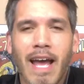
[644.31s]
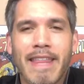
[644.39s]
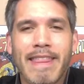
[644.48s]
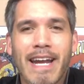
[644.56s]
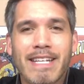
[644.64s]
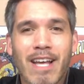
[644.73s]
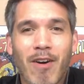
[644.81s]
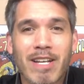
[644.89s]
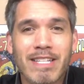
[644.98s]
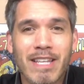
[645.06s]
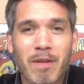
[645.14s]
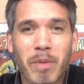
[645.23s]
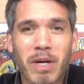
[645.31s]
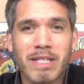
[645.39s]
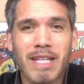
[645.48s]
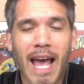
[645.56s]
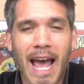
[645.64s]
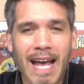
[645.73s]
And that is how I see the books
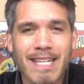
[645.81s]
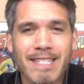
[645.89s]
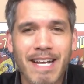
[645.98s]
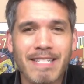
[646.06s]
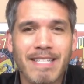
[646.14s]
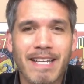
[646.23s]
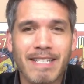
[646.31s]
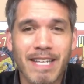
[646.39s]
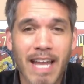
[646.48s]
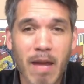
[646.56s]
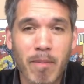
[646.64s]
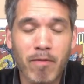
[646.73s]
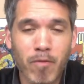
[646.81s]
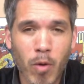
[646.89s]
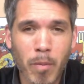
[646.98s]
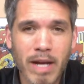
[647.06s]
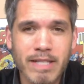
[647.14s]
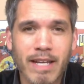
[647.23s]
as they sit today before
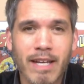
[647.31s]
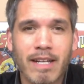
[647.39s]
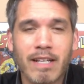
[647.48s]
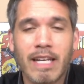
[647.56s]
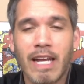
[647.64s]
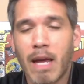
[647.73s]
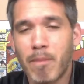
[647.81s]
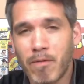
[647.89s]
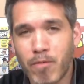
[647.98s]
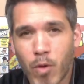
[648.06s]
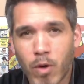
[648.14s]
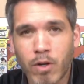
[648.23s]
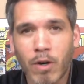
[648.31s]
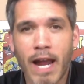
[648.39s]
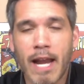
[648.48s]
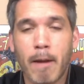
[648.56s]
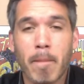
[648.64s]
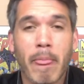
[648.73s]
pressing and cleaning and before
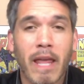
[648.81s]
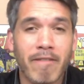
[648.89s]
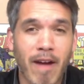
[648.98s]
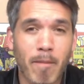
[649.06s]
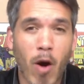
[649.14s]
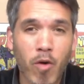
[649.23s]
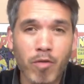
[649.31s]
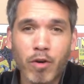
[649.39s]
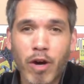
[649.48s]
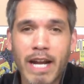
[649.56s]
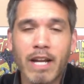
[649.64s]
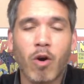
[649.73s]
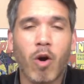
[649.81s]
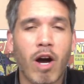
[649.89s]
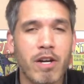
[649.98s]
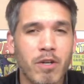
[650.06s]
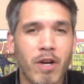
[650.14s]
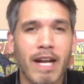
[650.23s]
grading. If I'm overgrading or
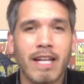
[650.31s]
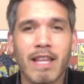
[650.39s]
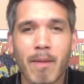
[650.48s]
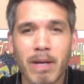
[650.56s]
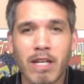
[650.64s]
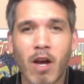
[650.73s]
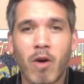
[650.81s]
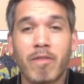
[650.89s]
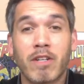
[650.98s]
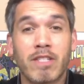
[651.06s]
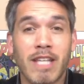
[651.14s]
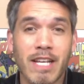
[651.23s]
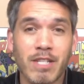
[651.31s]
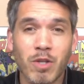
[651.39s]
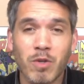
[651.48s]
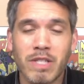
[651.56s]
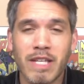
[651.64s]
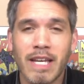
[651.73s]
undergrading, let me know. If there's things you
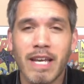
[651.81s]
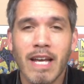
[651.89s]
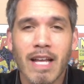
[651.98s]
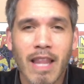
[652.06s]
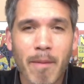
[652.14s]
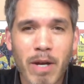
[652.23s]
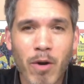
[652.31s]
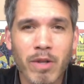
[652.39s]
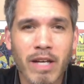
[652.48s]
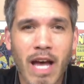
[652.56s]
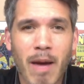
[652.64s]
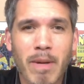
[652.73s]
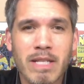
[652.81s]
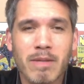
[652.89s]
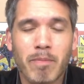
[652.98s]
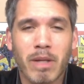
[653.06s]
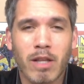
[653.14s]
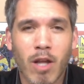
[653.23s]
see, let me know in the comments
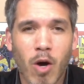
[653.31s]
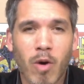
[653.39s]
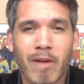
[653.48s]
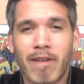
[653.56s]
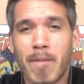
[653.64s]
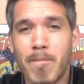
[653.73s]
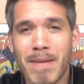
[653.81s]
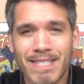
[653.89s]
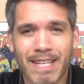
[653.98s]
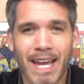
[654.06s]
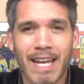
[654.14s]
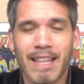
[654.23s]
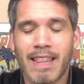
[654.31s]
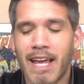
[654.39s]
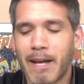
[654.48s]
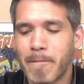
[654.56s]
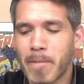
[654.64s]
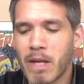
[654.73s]
below if I'm missing
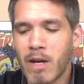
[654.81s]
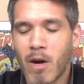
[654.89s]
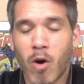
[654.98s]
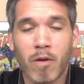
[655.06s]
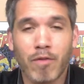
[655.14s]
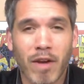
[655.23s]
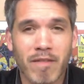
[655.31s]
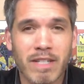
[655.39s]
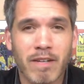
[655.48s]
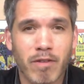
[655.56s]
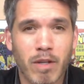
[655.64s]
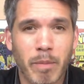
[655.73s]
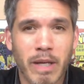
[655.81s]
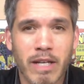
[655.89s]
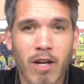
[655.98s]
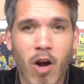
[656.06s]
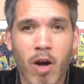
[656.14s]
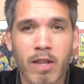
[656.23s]
anything or if you have a different opinion
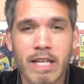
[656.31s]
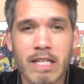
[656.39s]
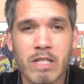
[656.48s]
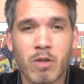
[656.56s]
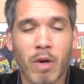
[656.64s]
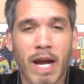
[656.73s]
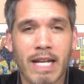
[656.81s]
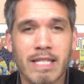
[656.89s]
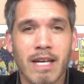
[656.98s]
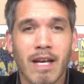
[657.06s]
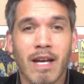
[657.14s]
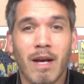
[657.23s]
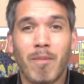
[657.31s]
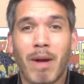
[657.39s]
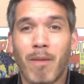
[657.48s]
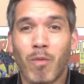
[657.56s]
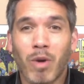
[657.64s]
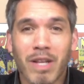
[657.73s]
on these grades. But
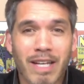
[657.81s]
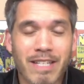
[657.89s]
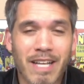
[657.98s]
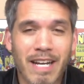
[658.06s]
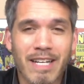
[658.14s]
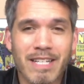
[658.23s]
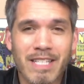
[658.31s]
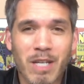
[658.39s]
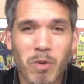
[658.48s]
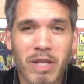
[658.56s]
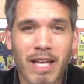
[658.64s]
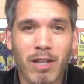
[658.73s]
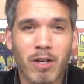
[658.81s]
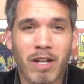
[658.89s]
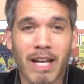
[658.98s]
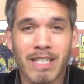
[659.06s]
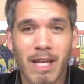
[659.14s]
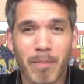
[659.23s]
I'm really excited to see what they look
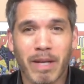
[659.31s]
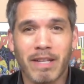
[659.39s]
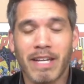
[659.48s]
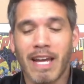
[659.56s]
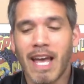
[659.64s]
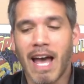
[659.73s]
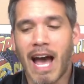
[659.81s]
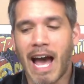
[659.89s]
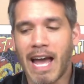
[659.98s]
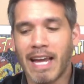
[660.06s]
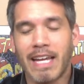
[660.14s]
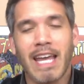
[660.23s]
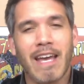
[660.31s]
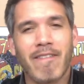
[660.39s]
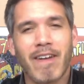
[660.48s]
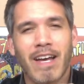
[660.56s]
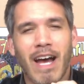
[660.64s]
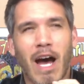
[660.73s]
like. Typically, I give
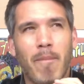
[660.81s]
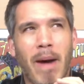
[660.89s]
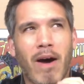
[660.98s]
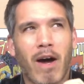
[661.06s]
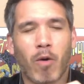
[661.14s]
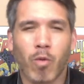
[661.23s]
about a